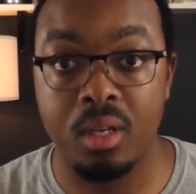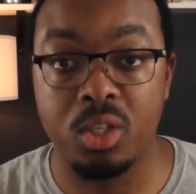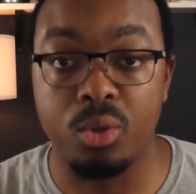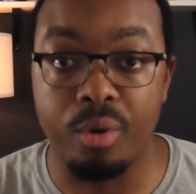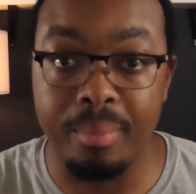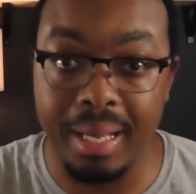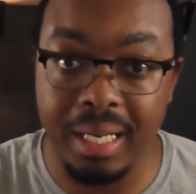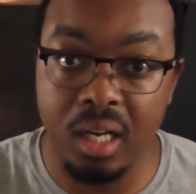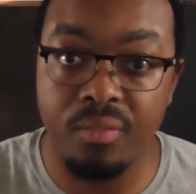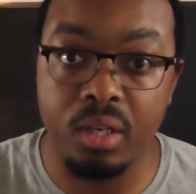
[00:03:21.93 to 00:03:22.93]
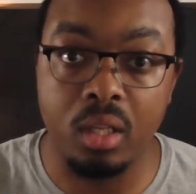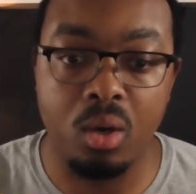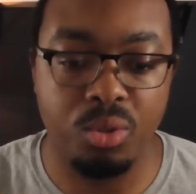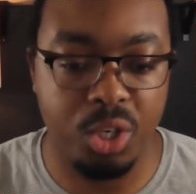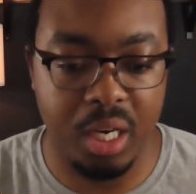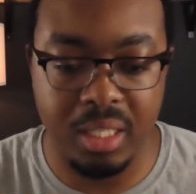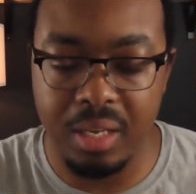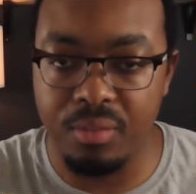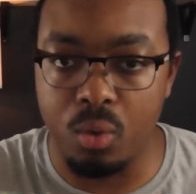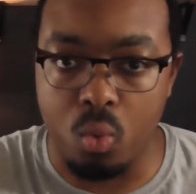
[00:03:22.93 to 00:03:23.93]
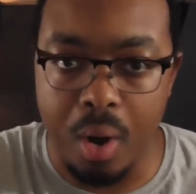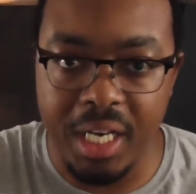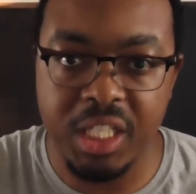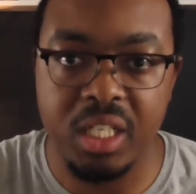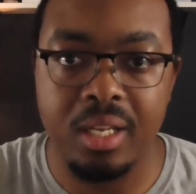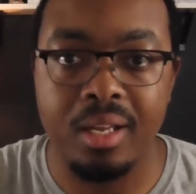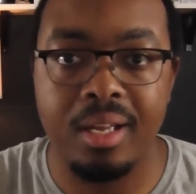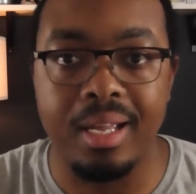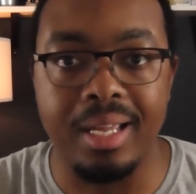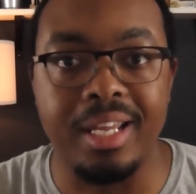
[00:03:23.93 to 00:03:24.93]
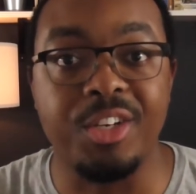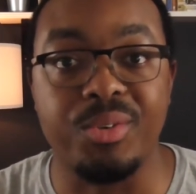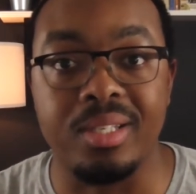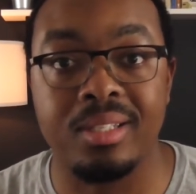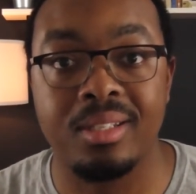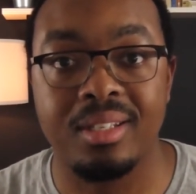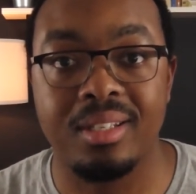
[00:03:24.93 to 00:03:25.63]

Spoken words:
So the remaining of your loan, you're going to save the rest in interest.